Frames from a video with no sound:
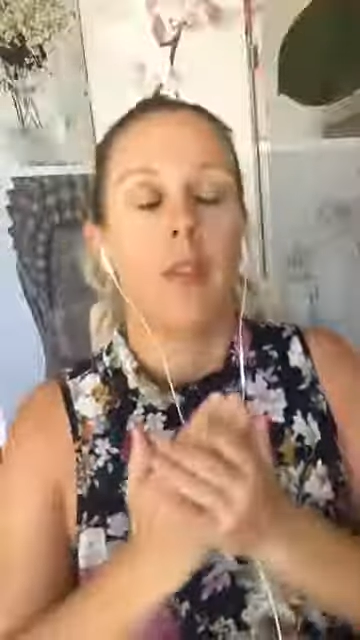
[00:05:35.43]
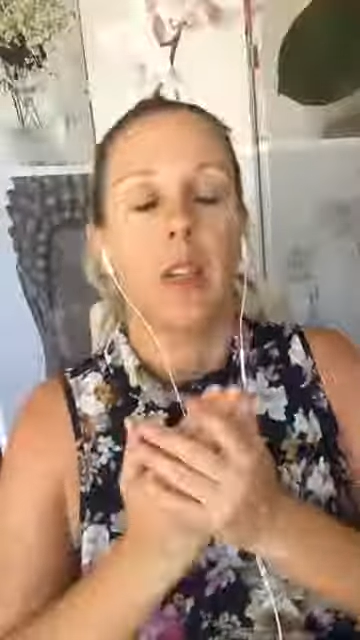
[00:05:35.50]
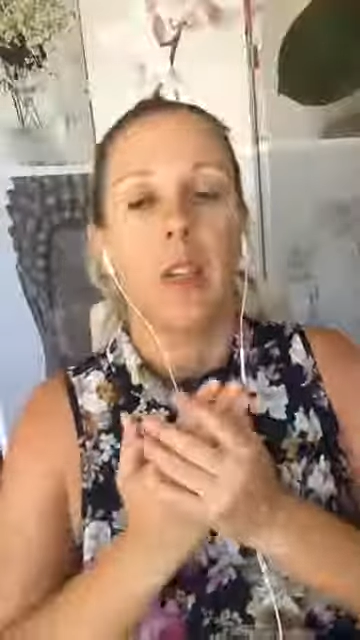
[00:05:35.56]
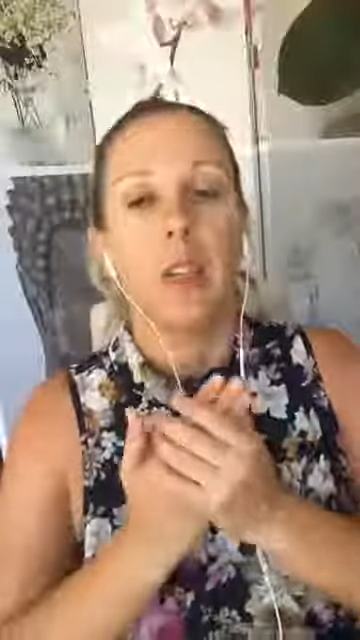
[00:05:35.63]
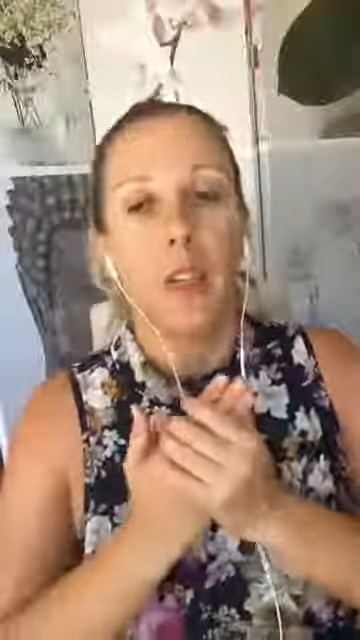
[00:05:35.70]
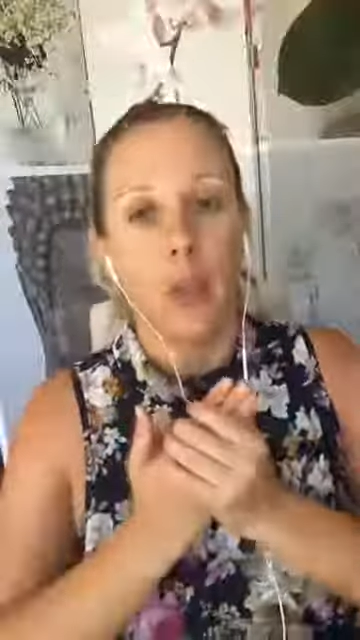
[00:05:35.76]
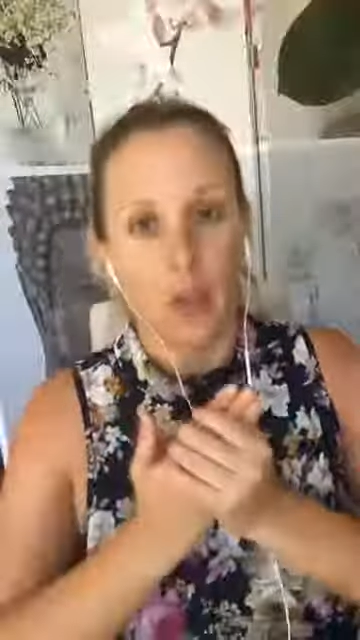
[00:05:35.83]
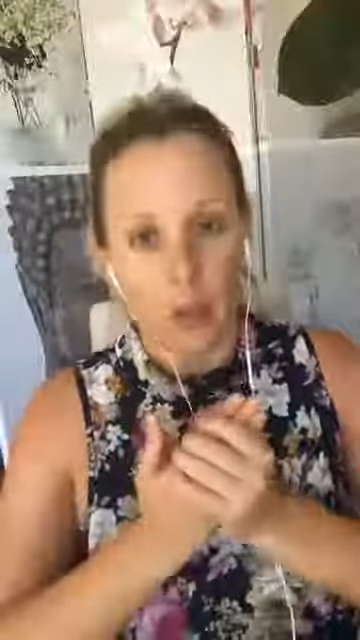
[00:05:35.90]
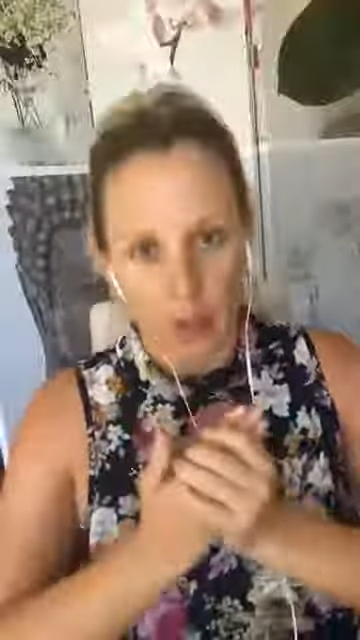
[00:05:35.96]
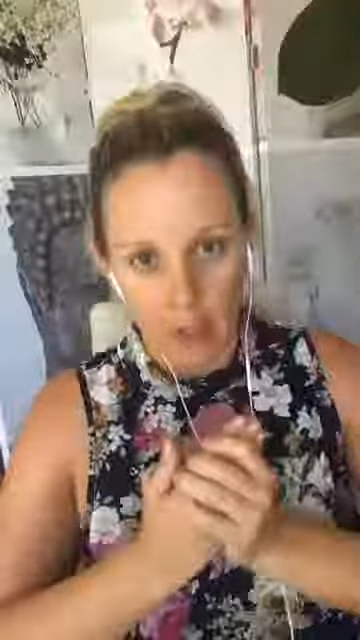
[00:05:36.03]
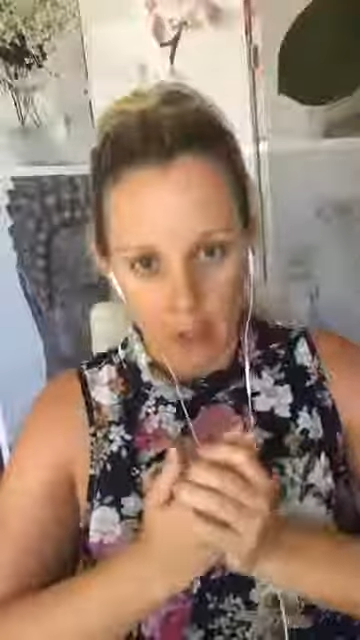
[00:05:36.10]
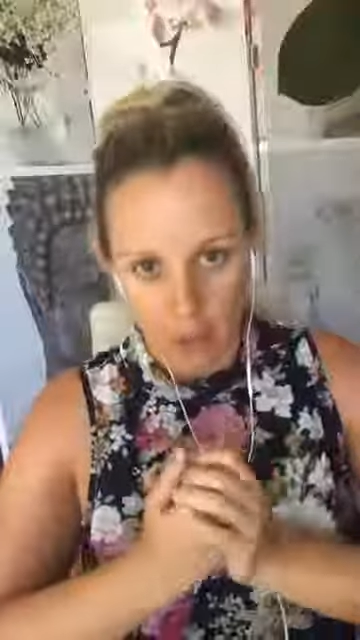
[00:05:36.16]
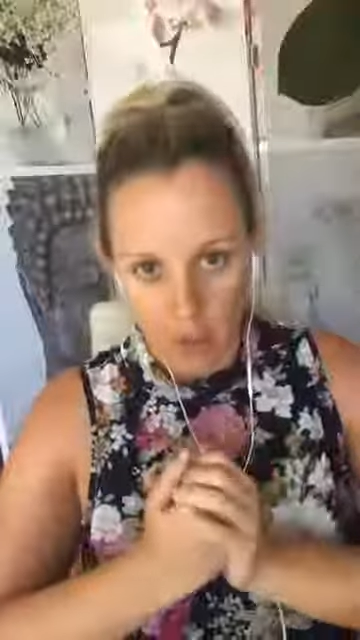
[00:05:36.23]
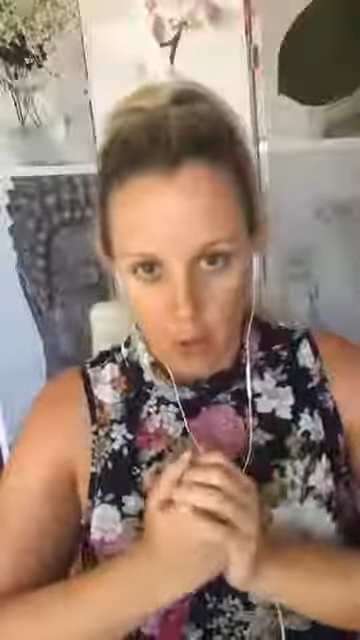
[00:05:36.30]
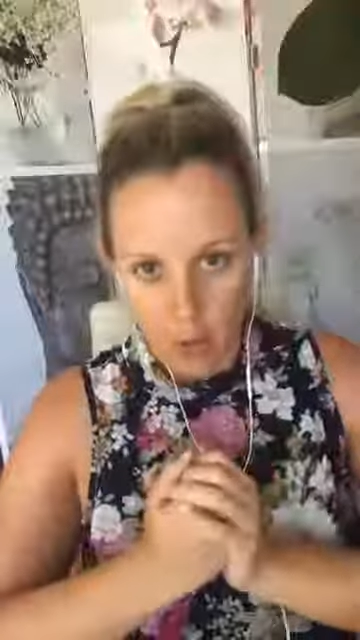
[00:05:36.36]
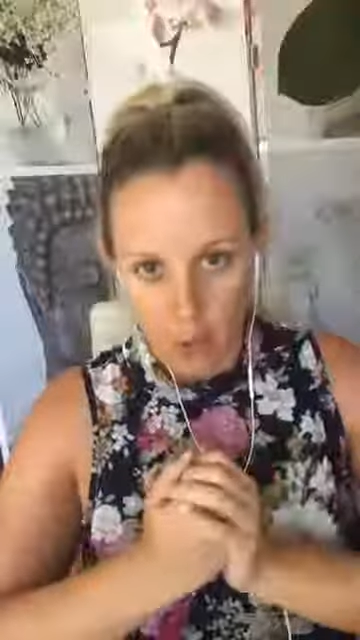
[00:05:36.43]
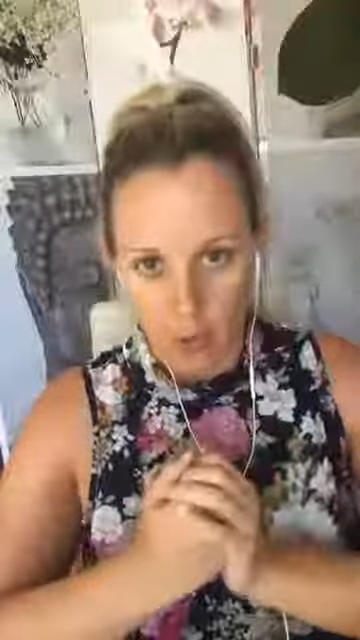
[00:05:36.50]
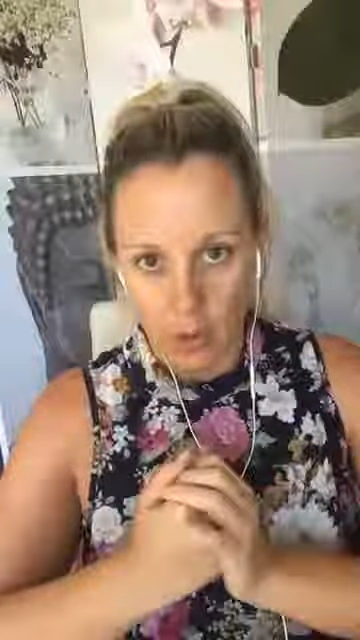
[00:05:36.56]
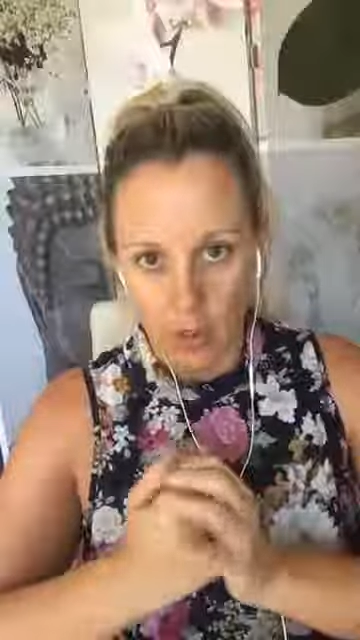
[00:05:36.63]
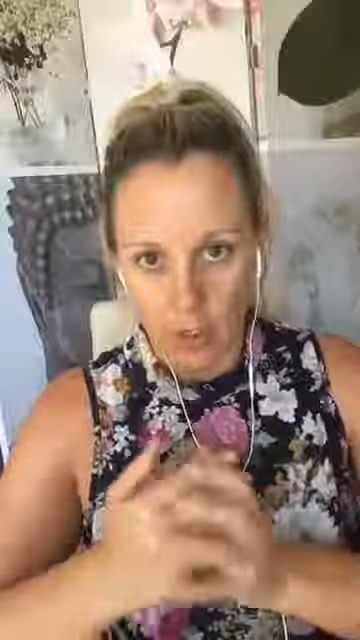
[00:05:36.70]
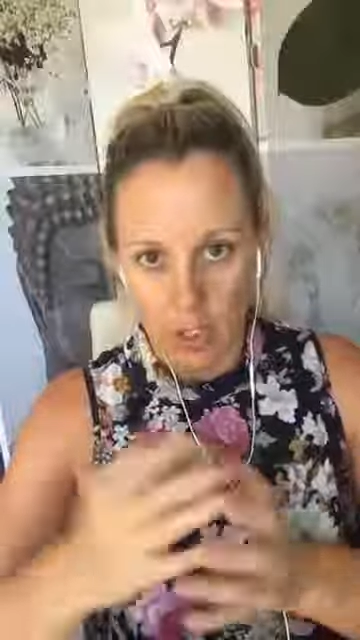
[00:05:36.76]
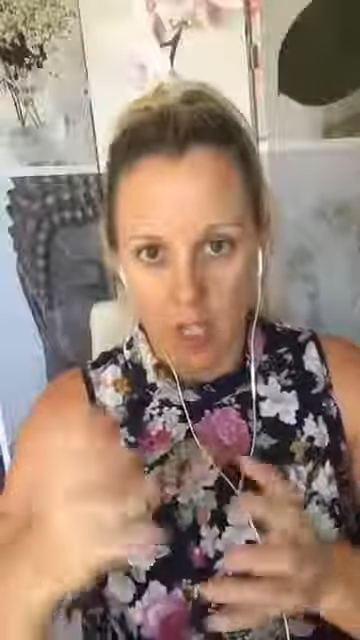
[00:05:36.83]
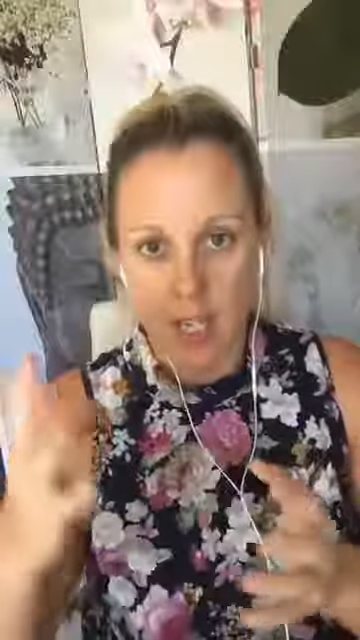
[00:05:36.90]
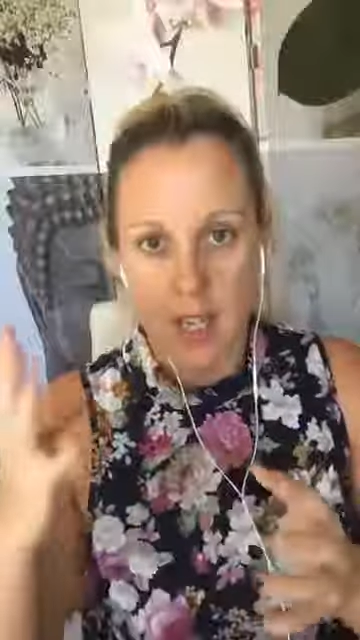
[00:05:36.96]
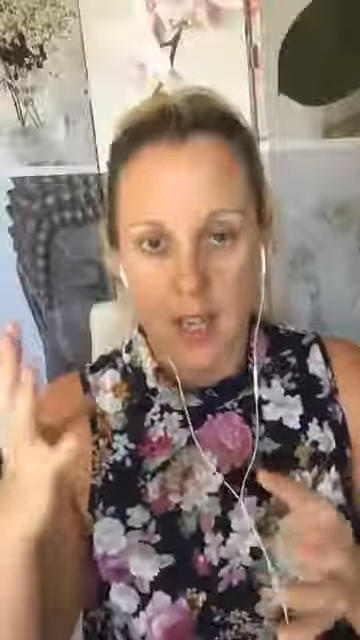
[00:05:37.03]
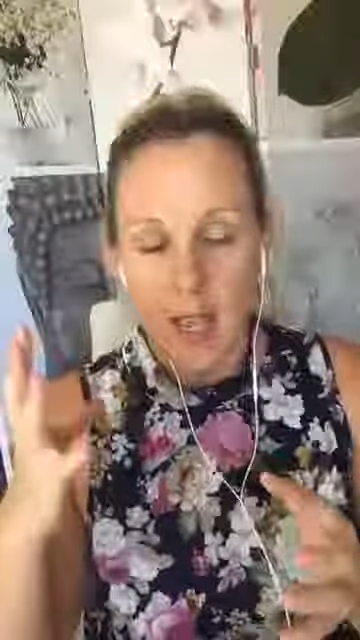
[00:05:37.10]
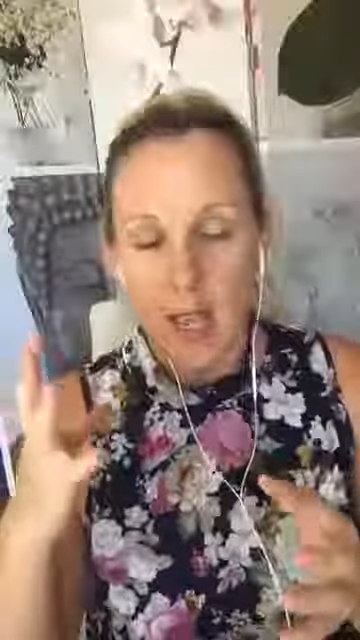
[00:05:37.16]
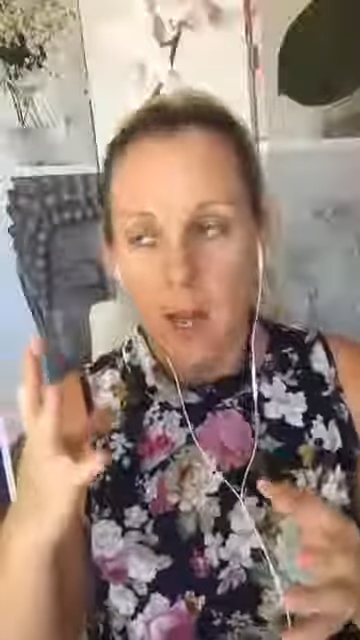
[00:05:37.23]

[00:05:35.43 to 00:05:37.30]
neurology,